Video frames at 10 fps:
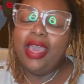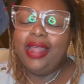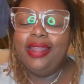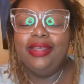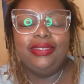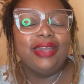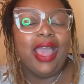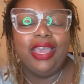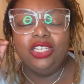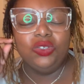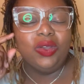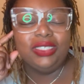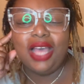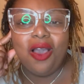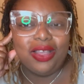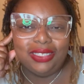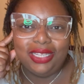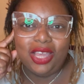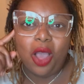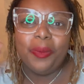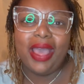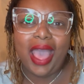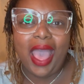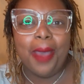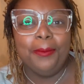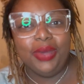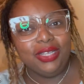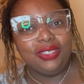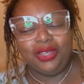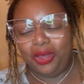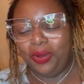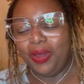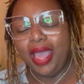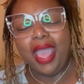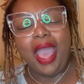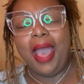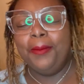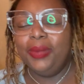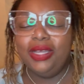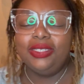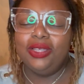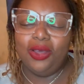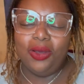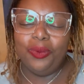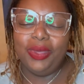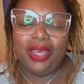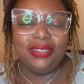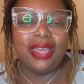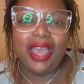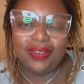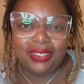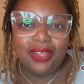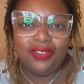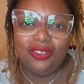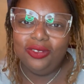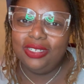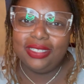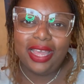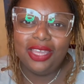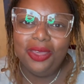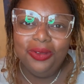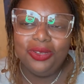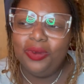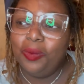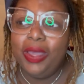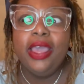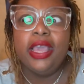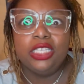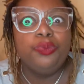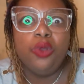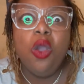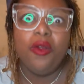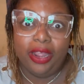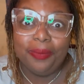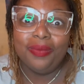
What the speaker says: Listen, I enjoyed talking to y'all, but I must go. I must go because I have stuff to do just like you do. We're exploring.